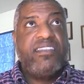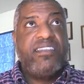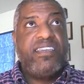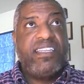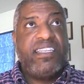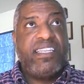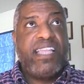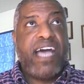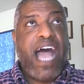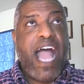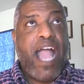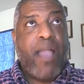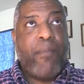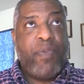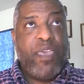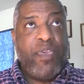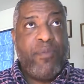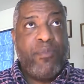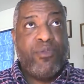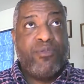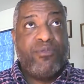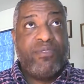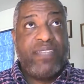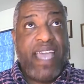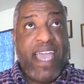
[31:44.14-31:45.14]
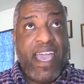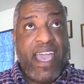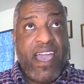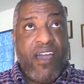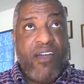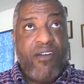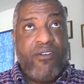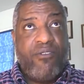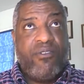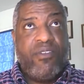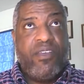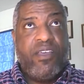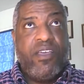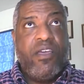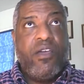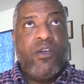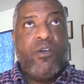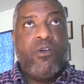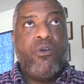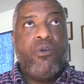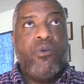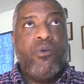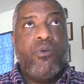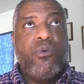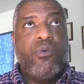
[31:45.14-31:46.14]
to knock people down
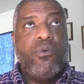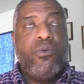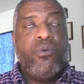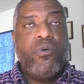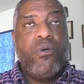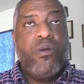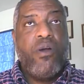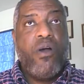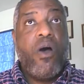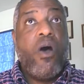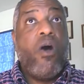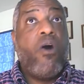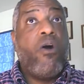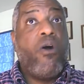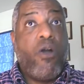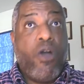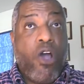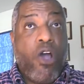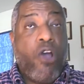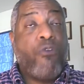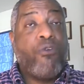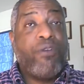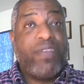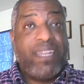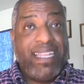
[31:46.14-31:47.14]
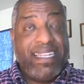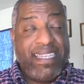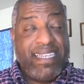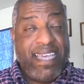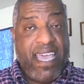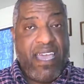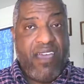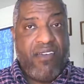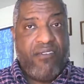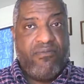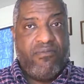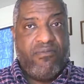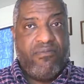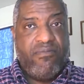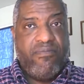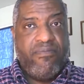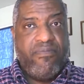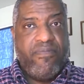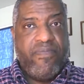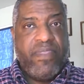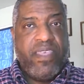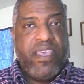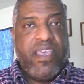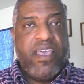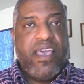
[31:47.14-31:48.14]
who are already down.
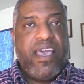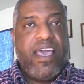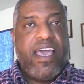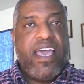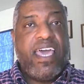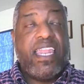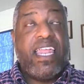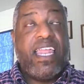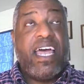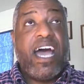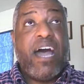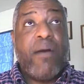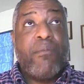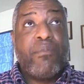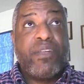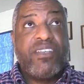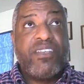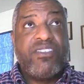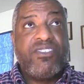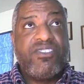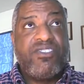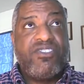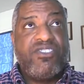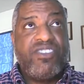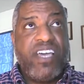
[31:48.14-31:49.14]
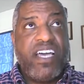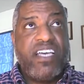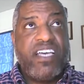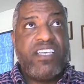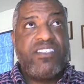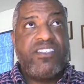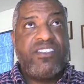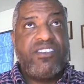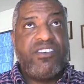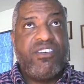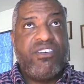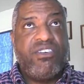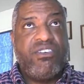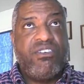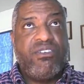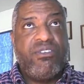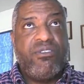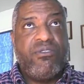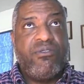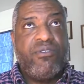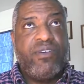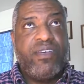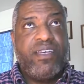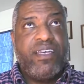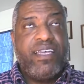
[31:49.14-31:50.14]
And I'm going to suggest to
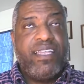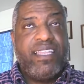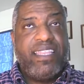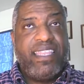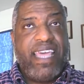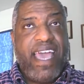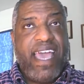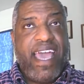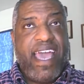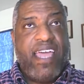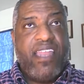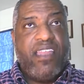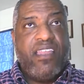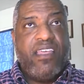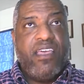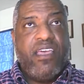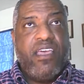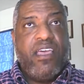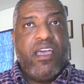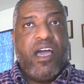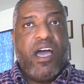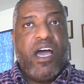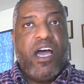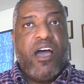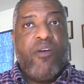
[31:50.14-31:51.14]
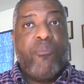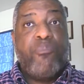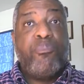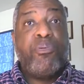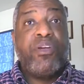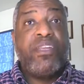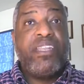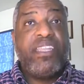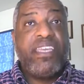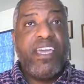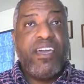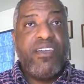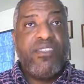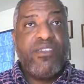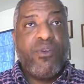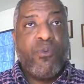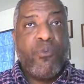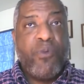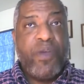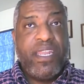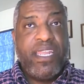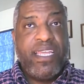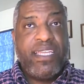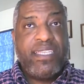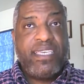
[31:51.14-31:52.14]
you that putting together a
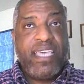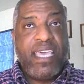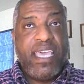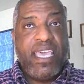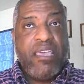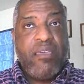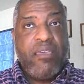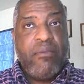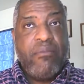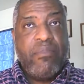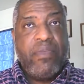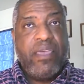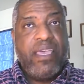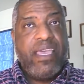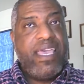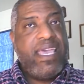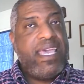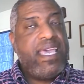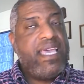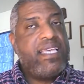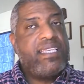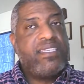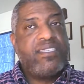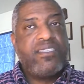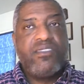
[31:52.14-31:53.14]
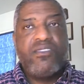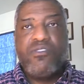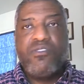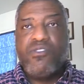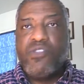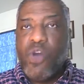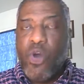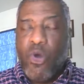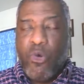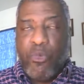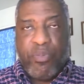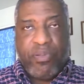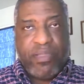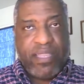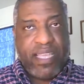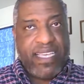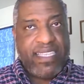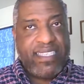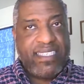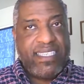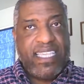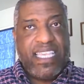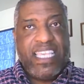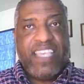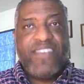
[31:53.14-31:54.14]
winning team is no
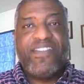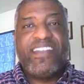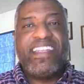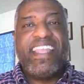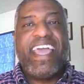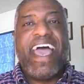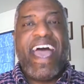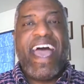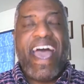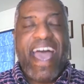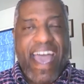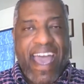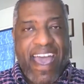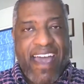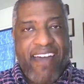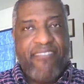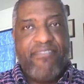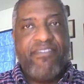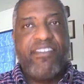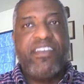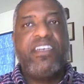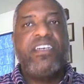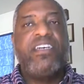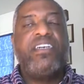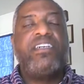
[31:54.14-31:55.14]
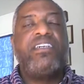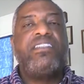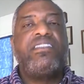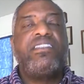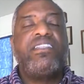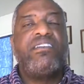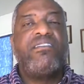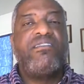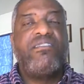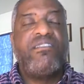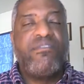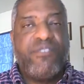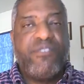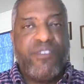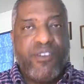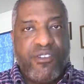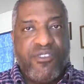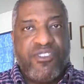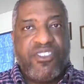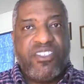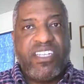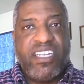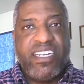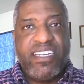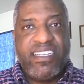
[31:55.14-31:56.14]
place to even have the
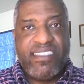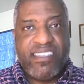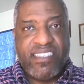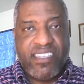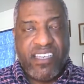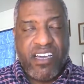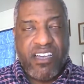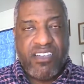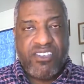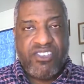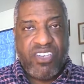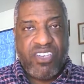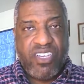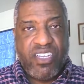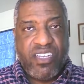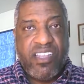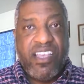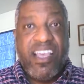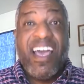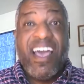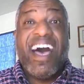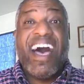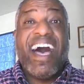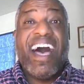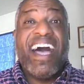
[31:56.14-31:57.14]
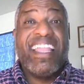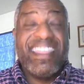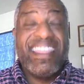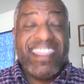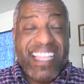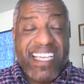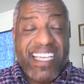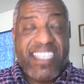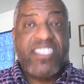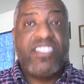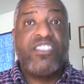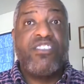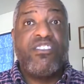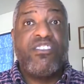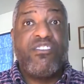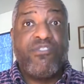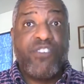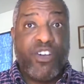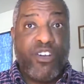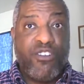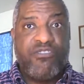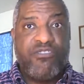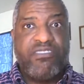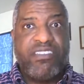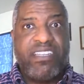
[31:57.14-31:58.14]
diversity discussion unless
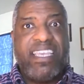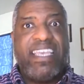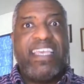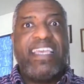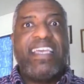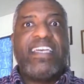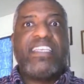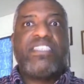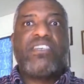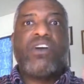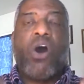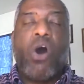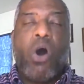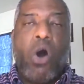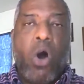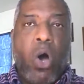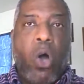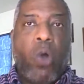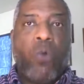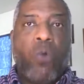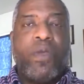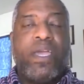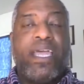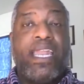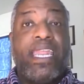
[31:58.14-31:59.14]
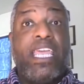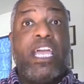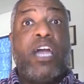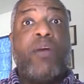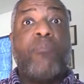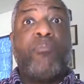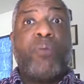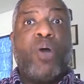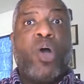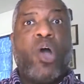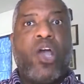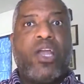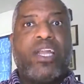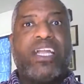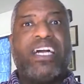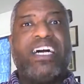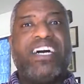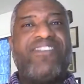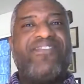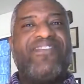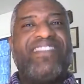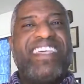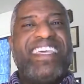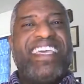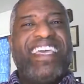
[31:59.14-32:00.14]
diversity is already a part
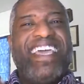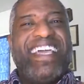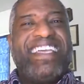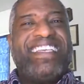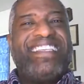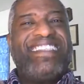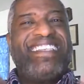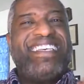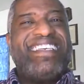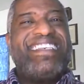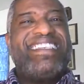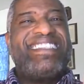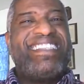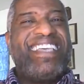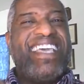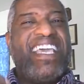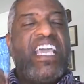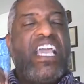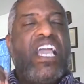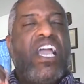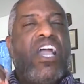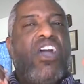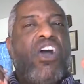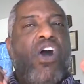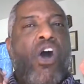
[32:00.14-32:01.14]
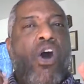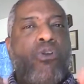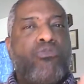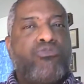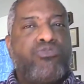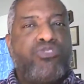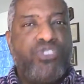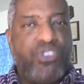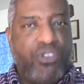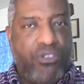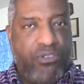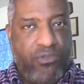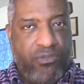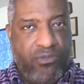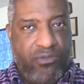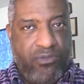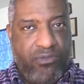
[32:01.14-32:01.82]
of the existing culture.